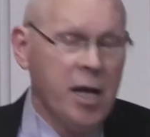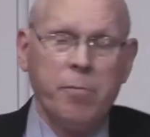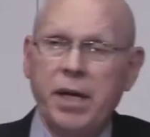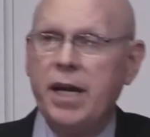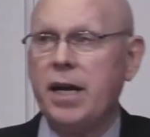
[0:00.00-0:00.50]

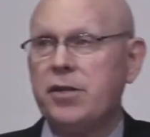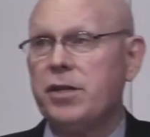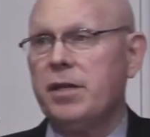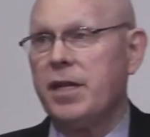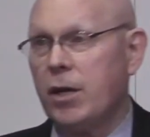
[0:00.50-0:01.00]
Because
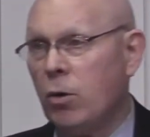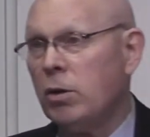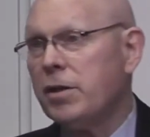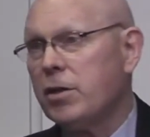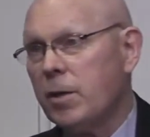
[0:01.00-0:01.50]
the
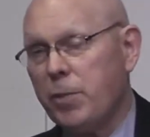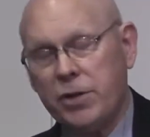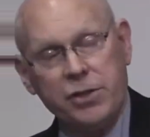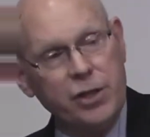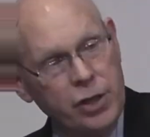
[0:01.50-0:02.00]
Old
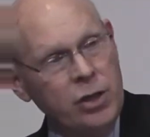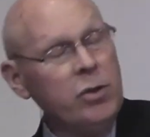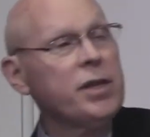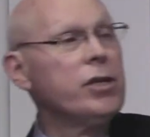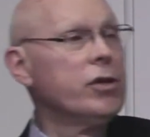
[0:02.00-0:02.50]
interprets the New,
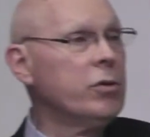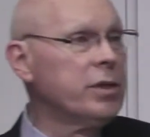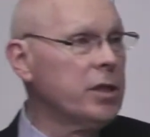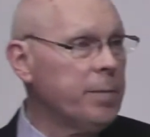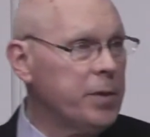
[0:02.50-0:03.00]
and the New
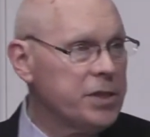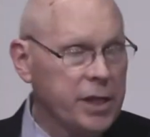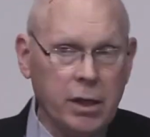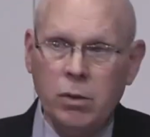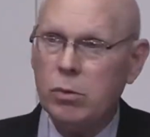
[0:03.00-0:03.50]
interprets
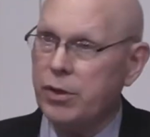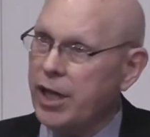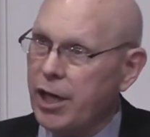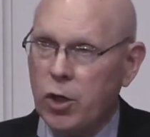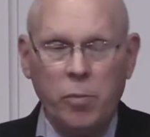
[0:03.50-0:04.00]
the Old. You've
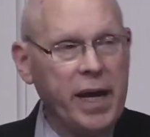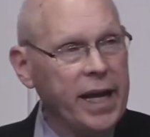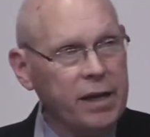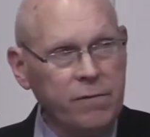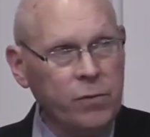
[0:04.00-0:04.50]
got to go
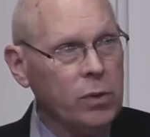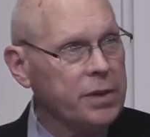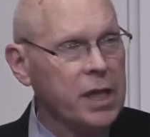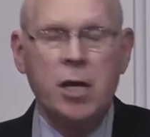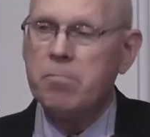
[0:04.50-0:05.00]
back and
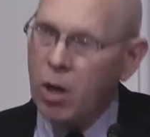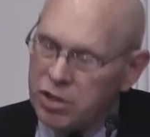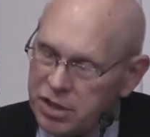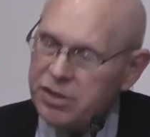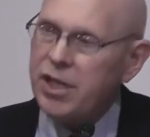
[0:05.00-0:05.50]
forth.
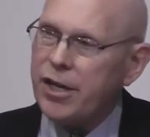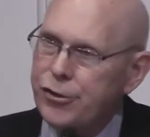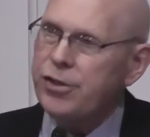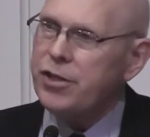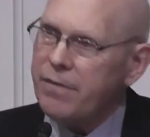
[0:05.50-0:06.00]
Most
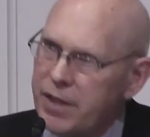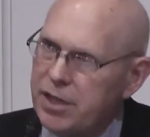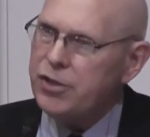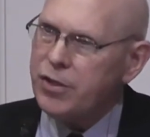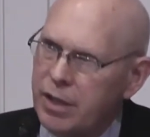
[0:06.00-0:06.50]
discussions of
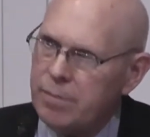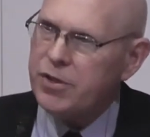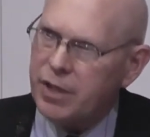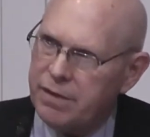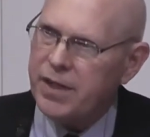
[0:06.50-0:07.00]
these terms,
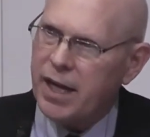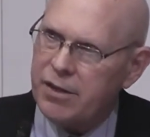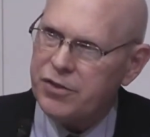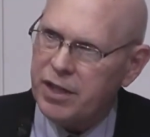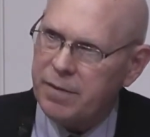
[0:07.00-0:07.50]
Son of God
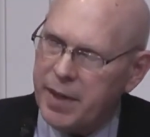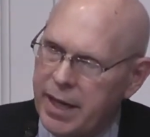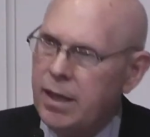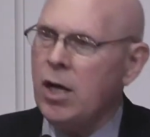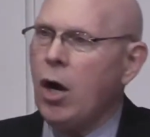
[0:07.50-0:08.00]
and Son of
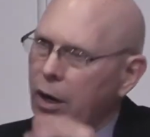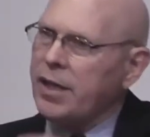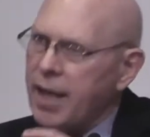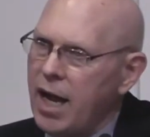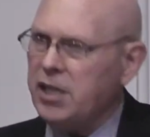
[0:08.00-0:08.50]
Man, are in
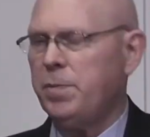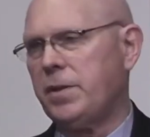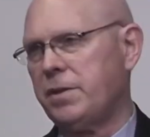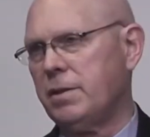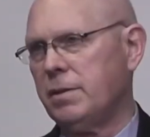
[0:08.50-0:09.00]
the
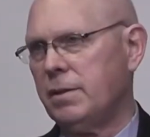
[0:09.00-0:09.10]
Gospels.